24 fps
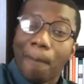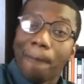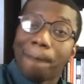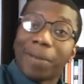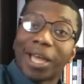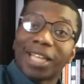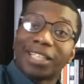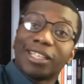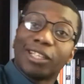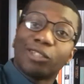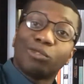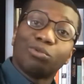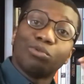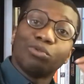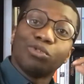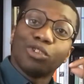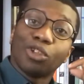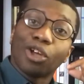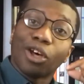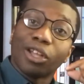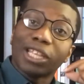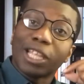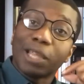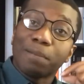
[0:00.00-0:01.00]
But they do
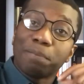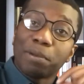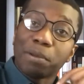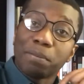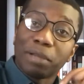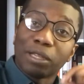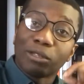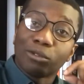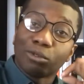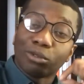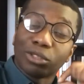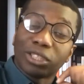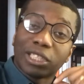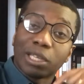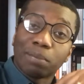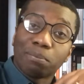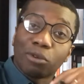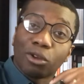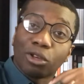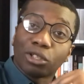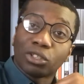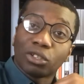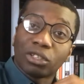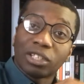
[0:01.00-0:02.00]
not implement those
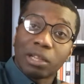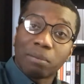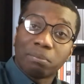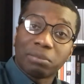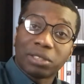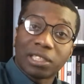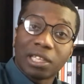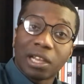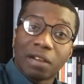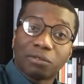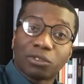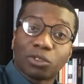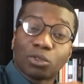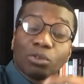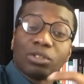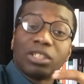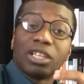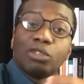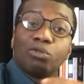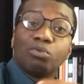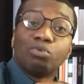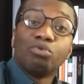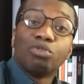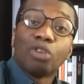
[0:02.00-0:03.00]
same laws on themselves, so
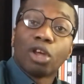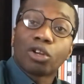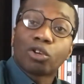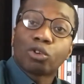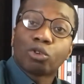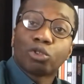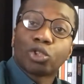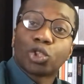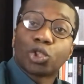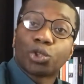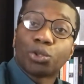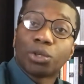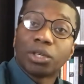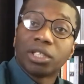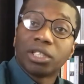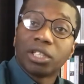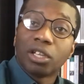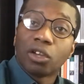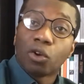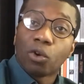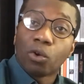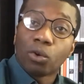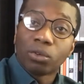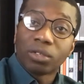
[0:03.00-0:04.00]
they do not constrain
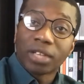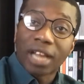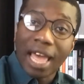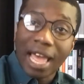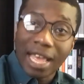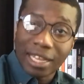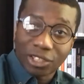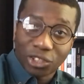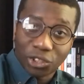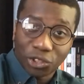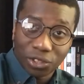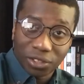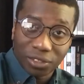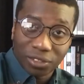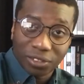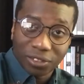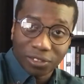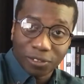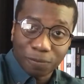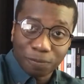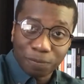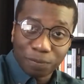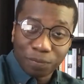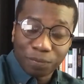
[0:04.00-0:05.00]
their own
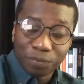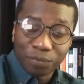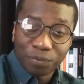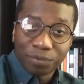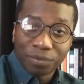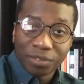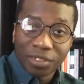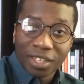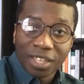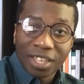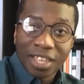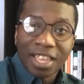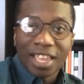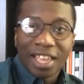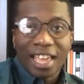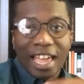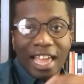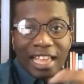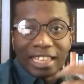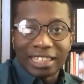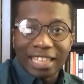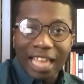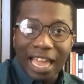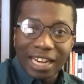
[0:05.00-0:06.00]
actions.
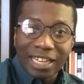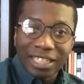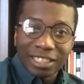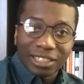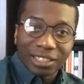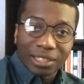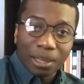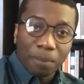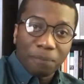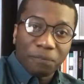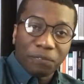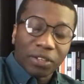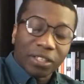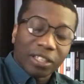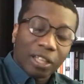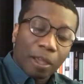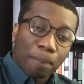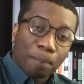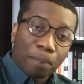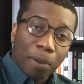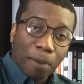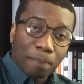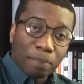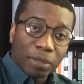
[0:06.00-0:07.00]
And that is something
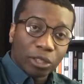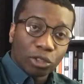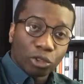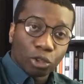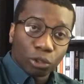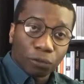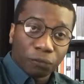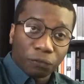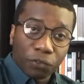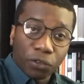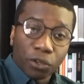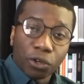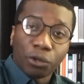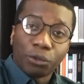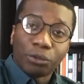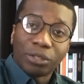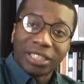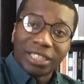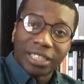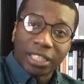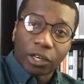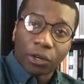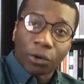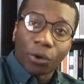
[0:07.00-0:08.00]
that public choice
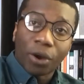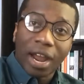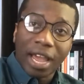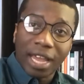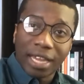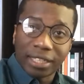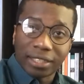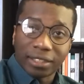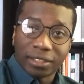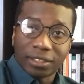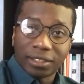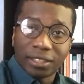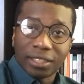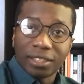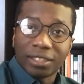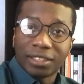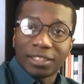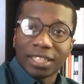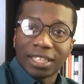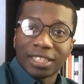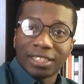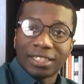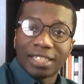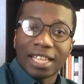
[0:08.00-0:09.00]
theory decries. It
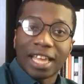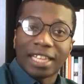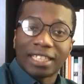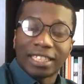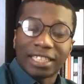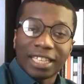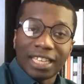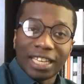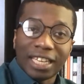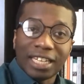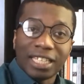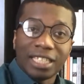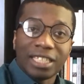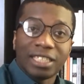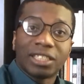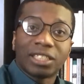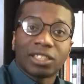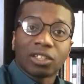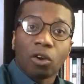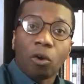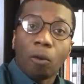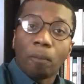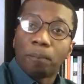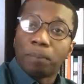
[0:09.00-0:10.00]
says that it
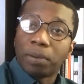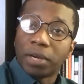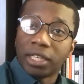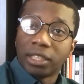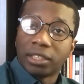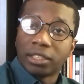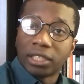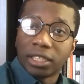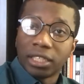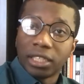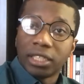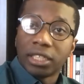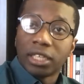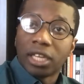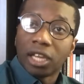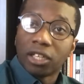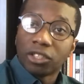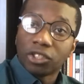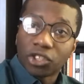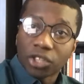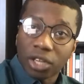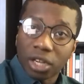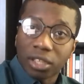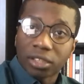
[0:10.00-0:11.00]
is completely
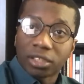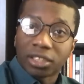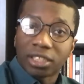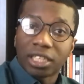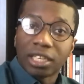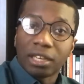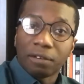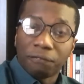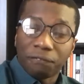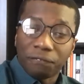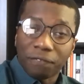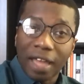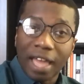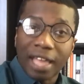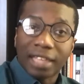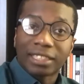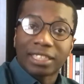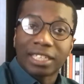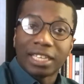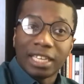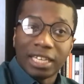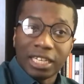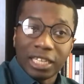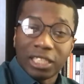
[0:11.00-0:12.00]
unjust. In
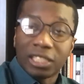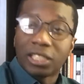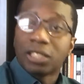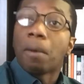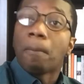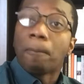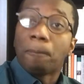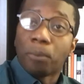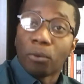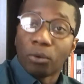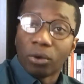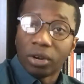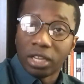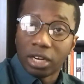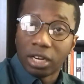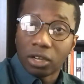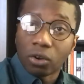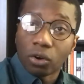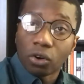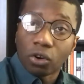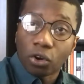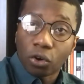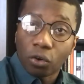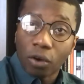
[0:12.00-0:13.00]
fact, it is
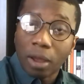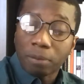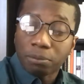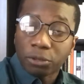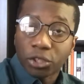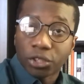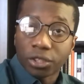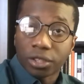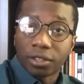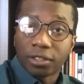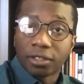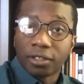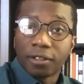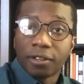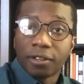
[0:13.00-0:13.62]
political corruption.